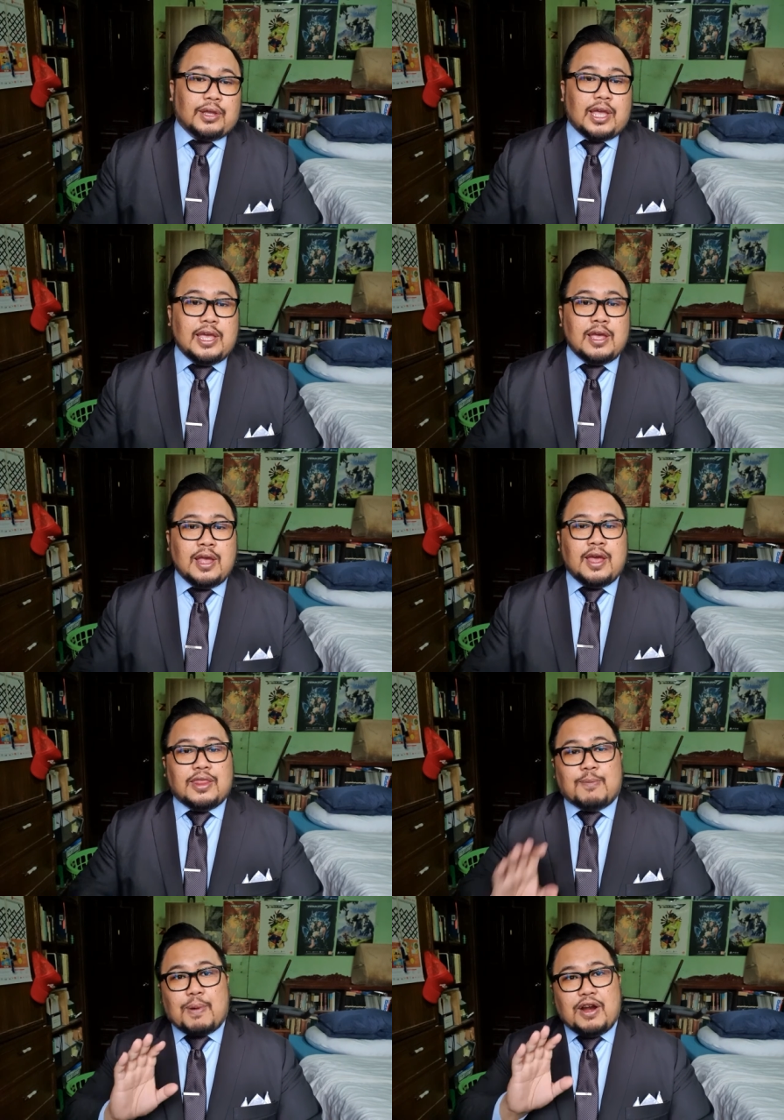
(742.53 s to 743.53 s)
Okay?
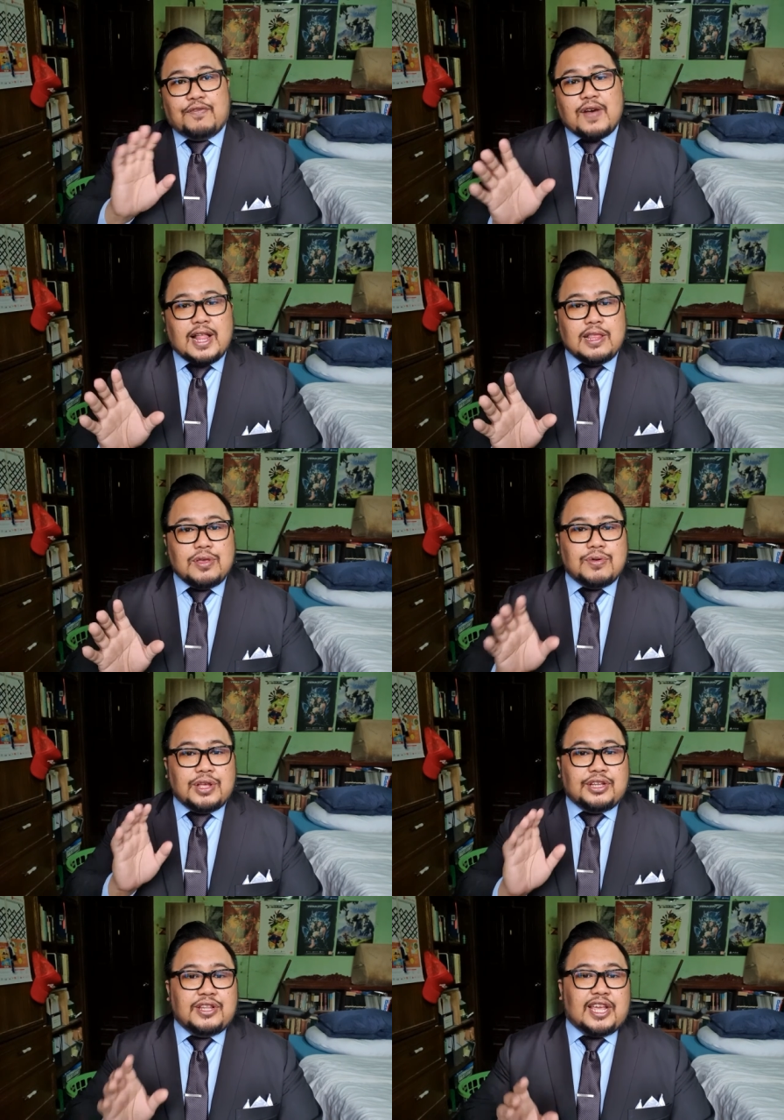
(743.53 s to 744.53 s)
The par value
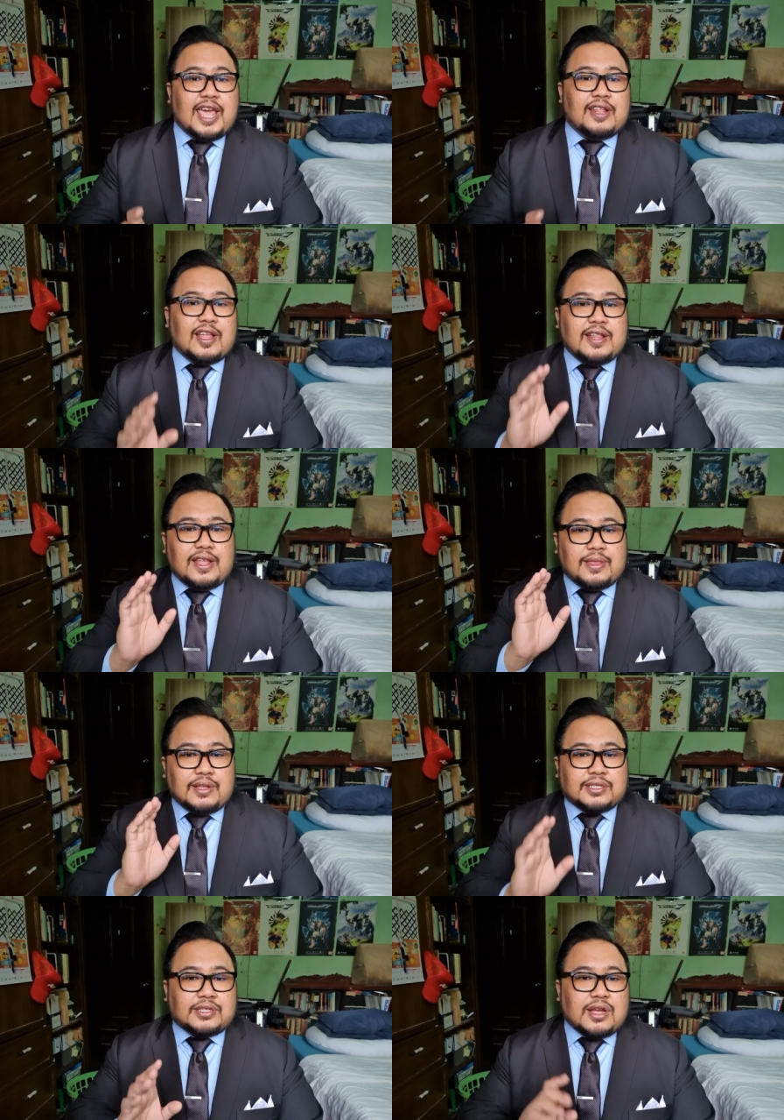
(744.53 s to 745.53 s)
indicated in
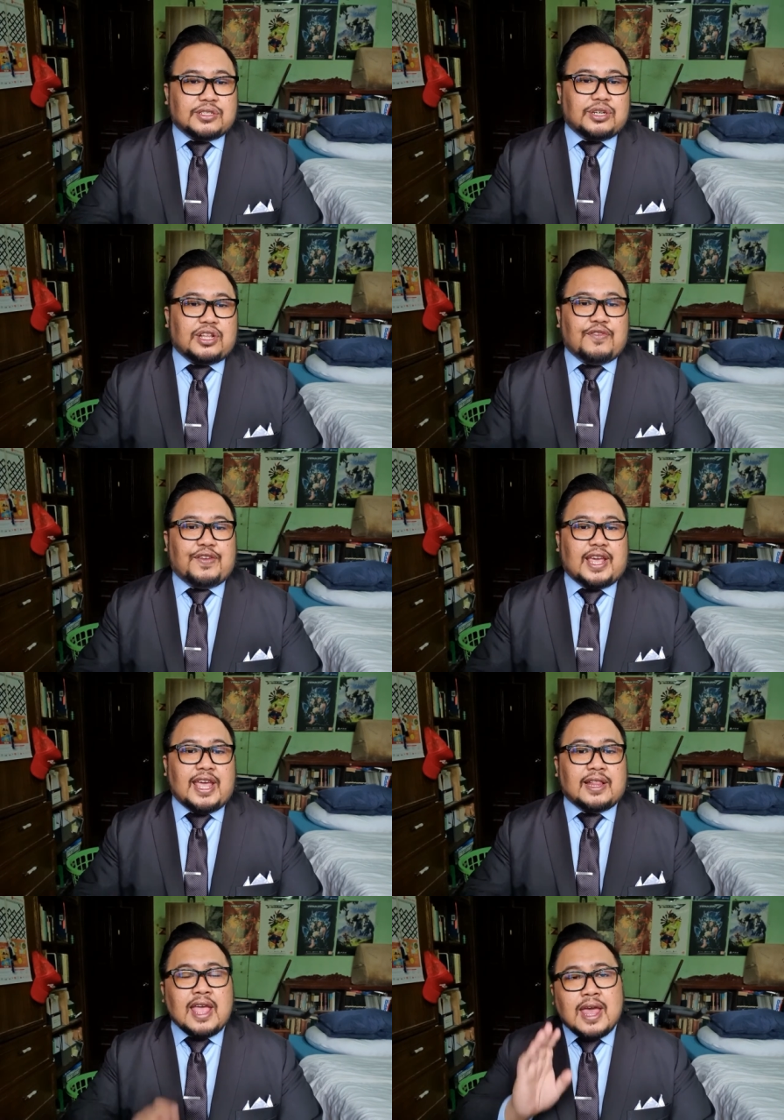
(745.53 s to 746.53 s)
the stock
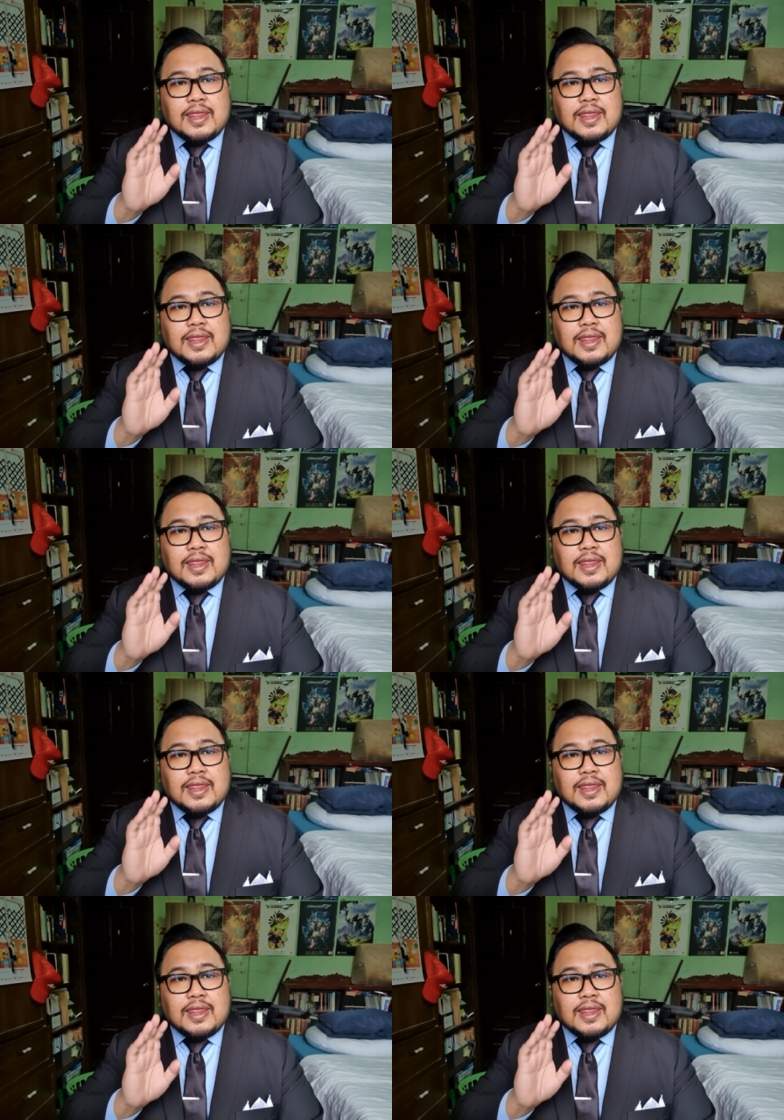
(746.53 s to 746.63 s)
certificate